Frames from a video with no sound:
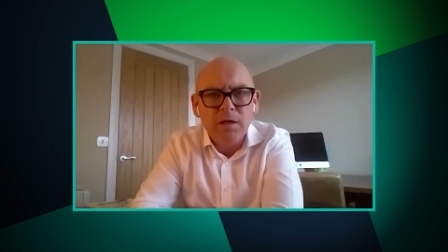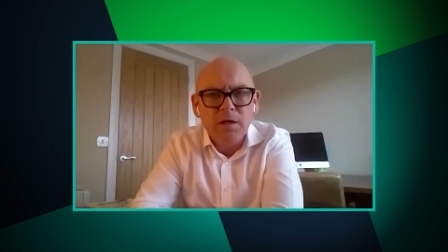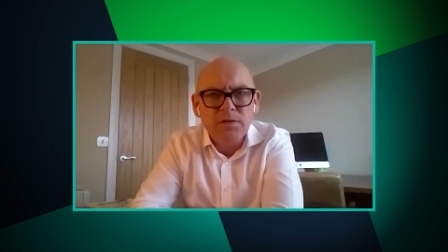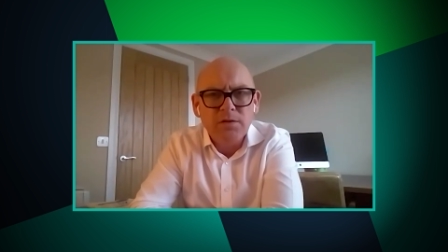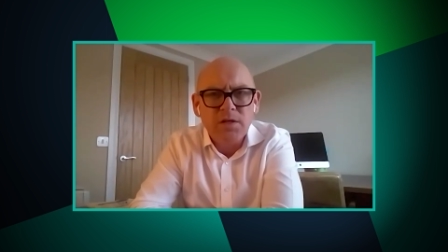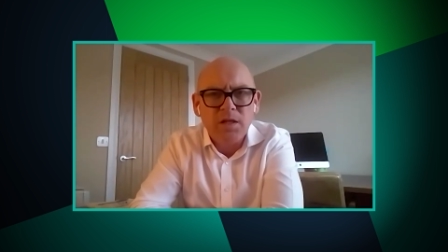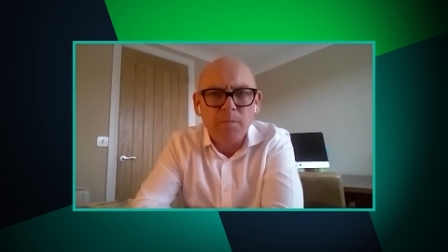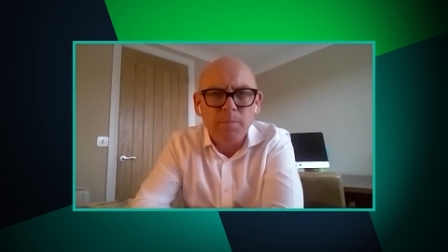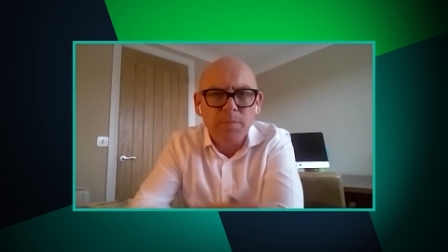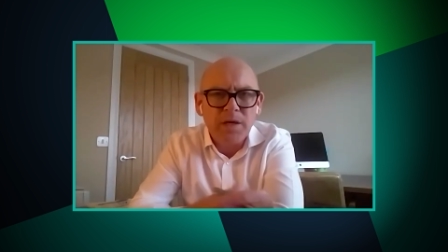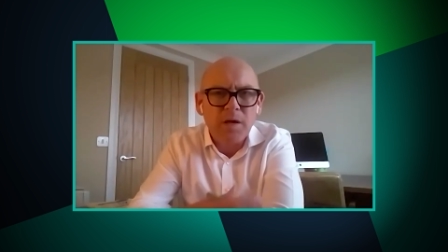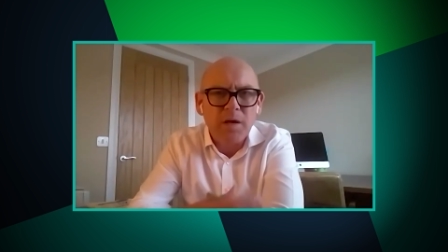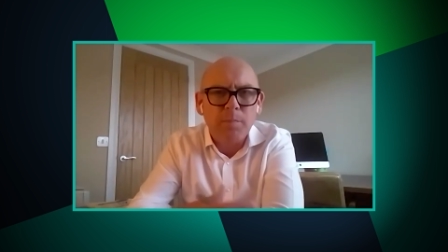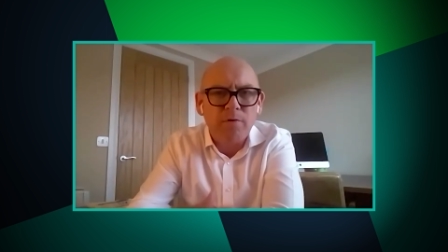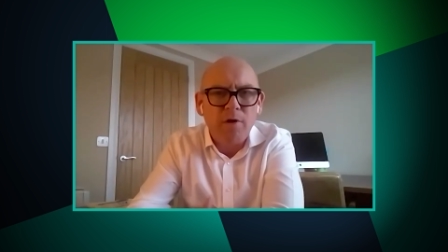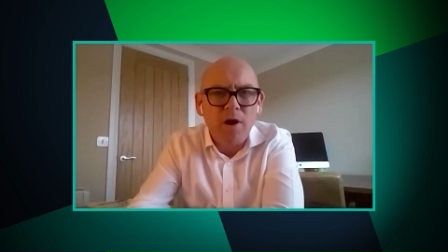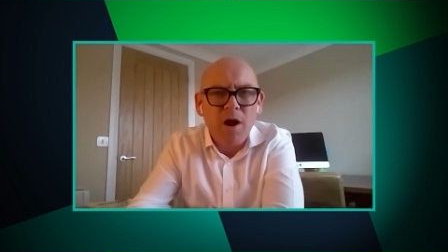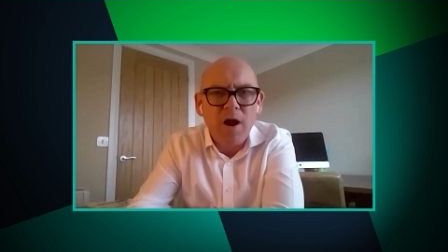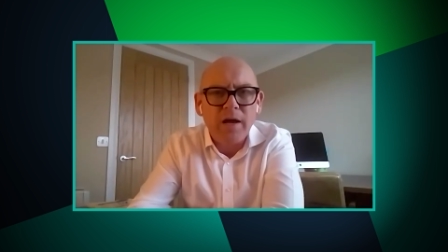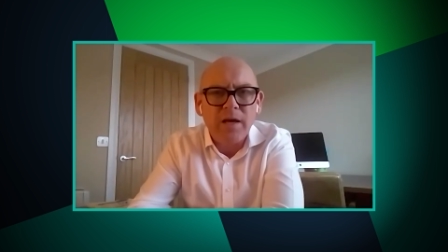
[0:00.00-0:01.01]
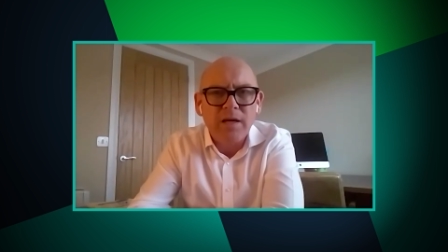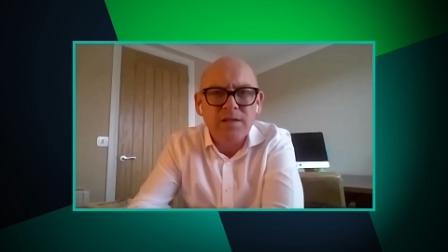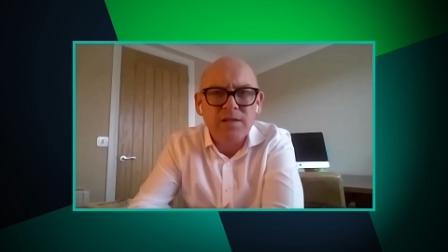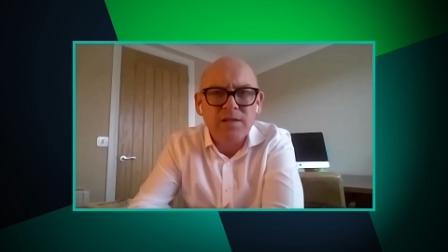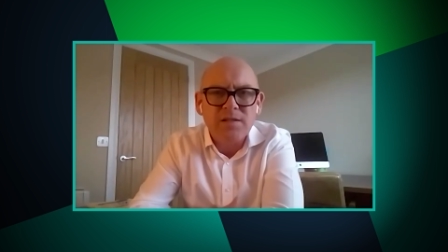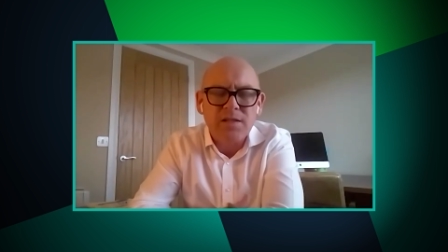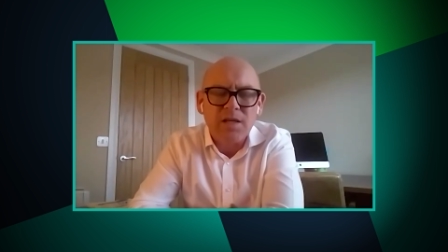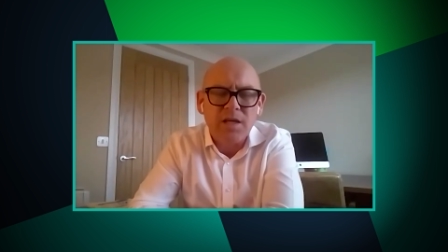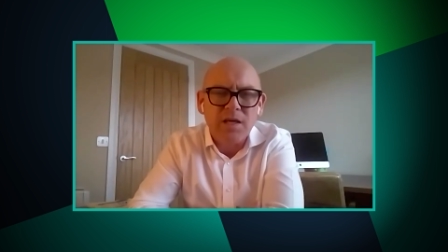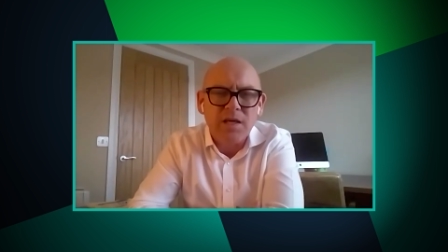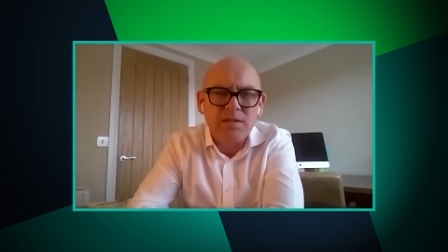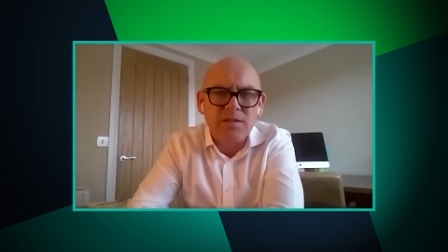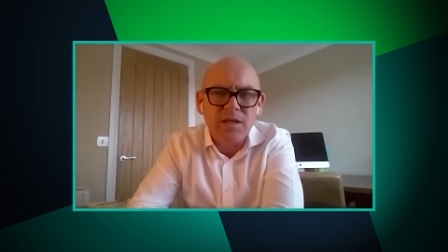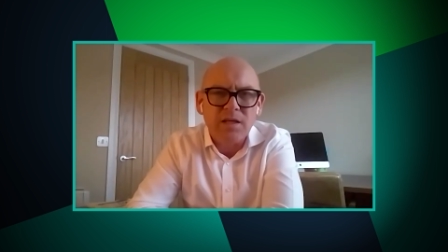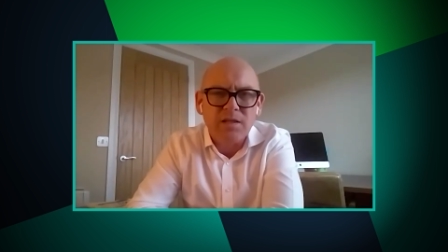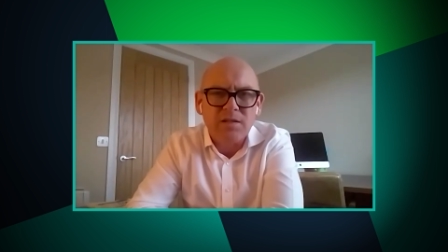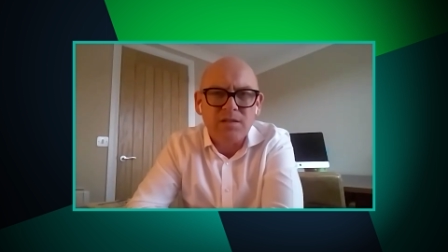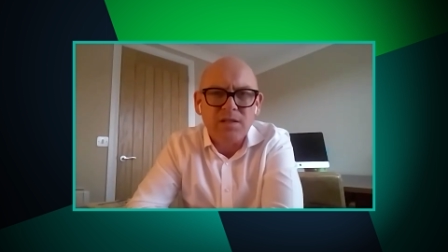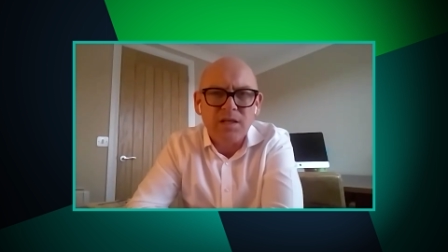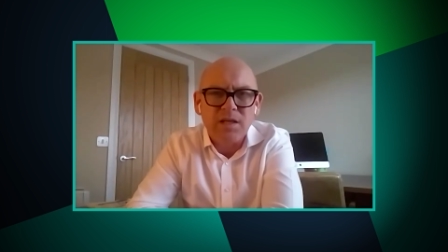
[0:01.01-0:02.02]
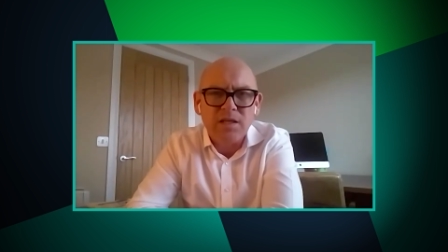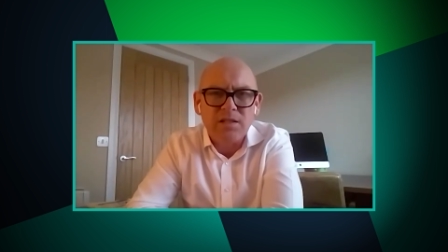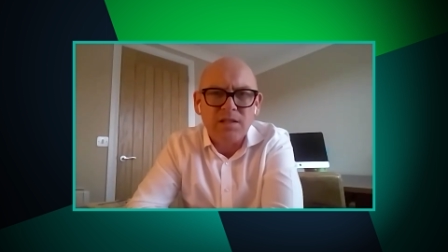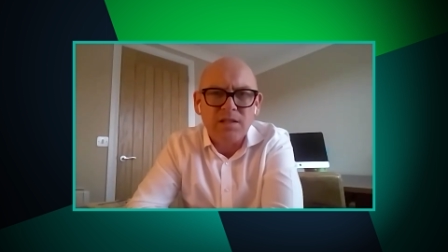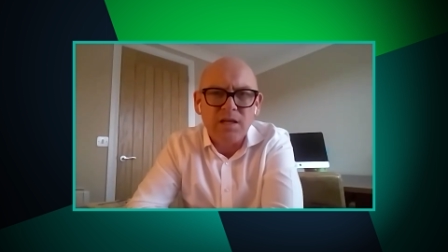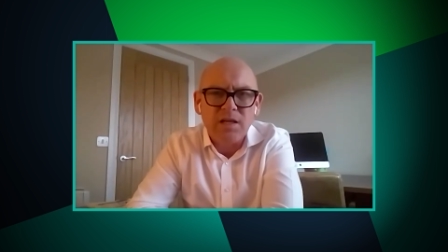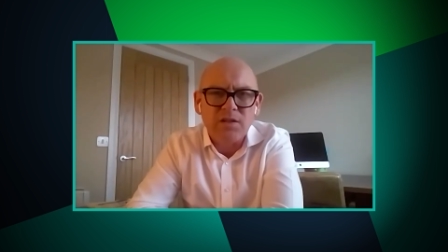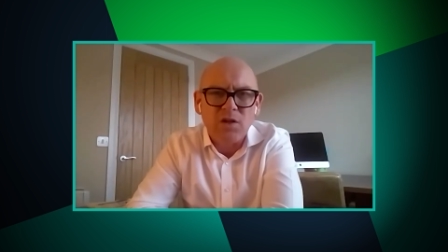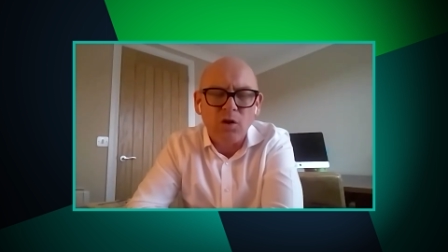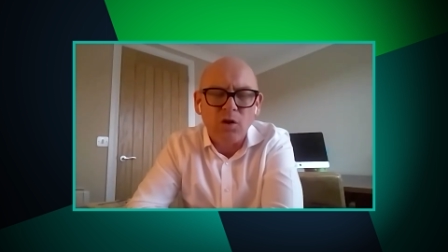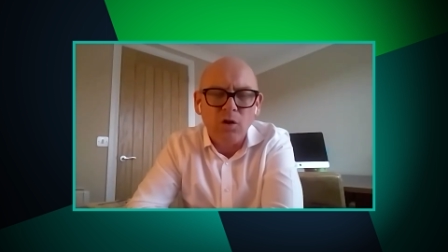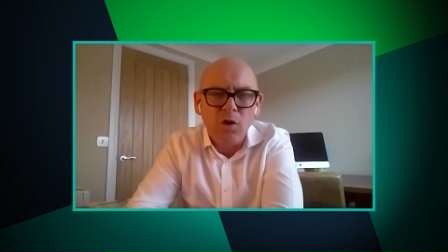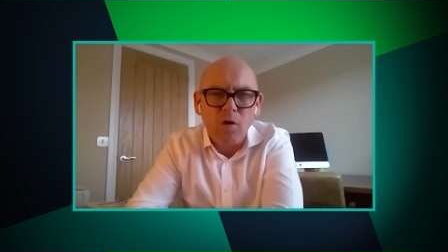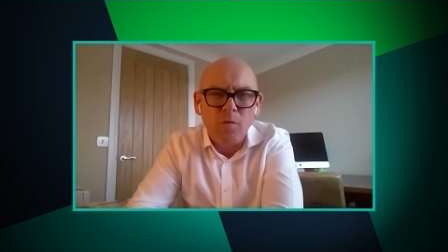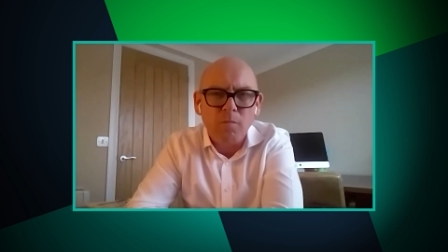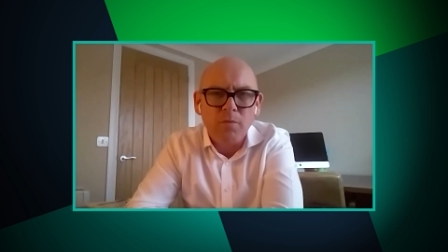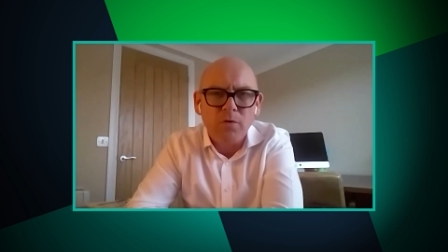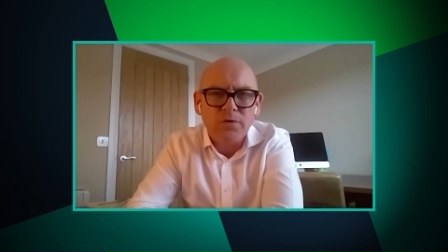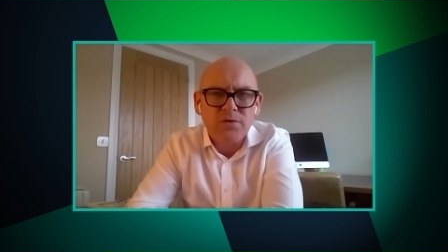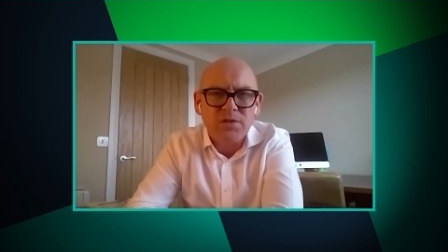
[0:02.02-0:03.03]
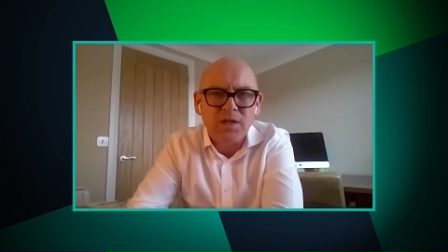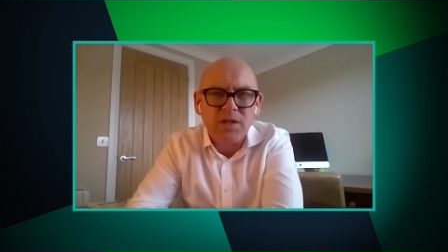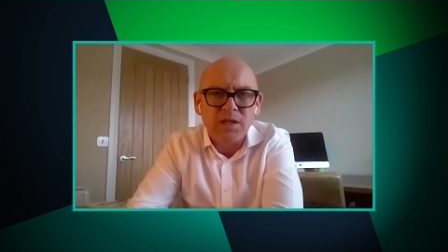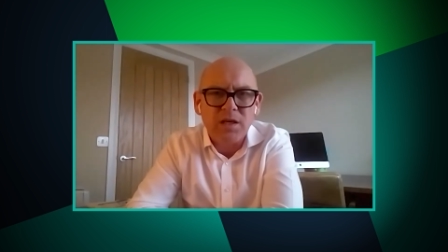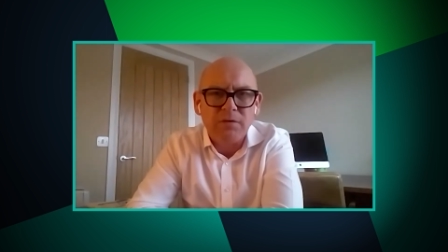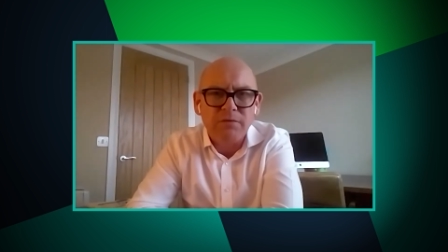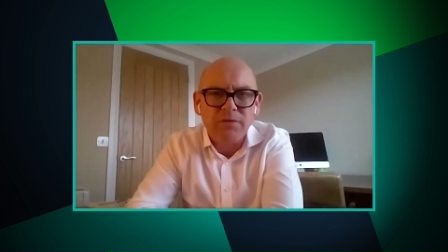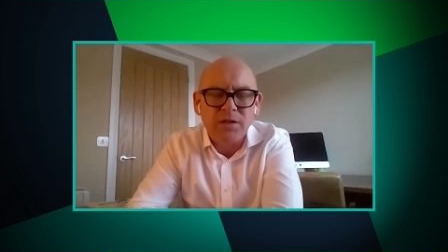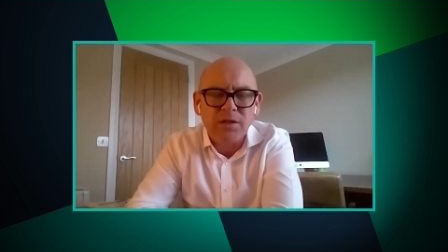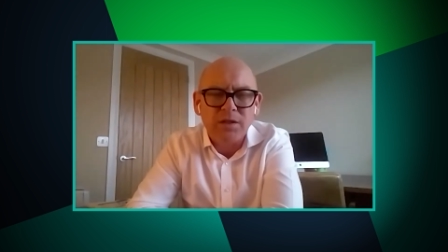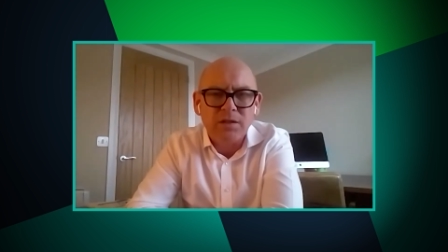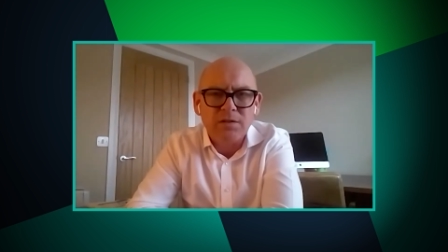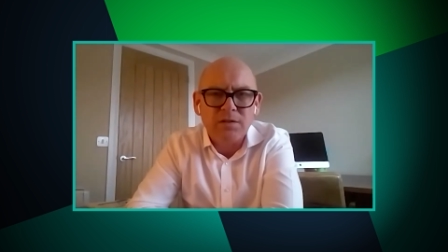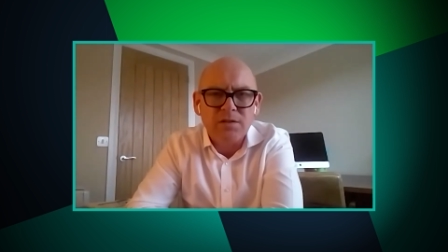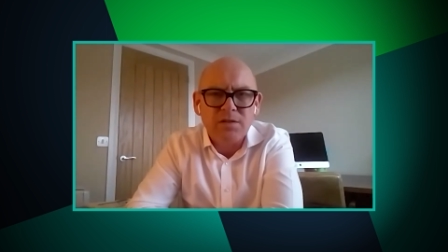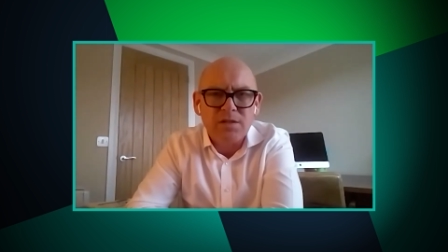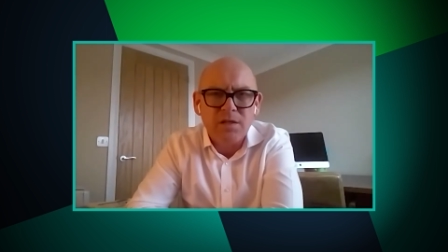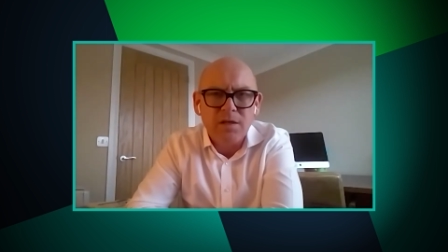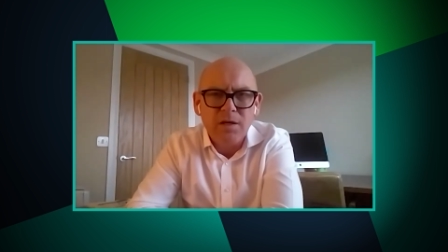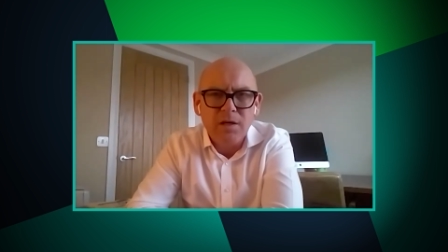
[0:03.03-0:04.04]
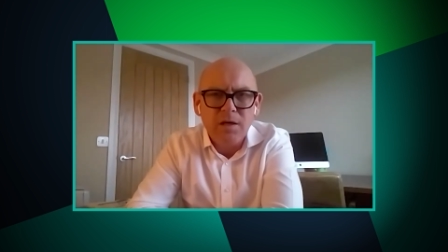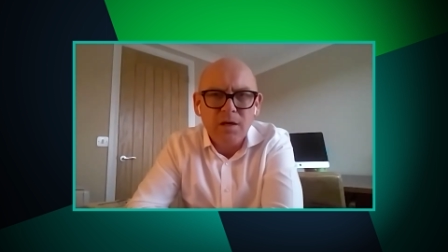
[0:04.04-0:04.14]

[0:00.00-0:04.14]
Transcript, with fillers: So the bigger prize is, is, is, is a lot more significant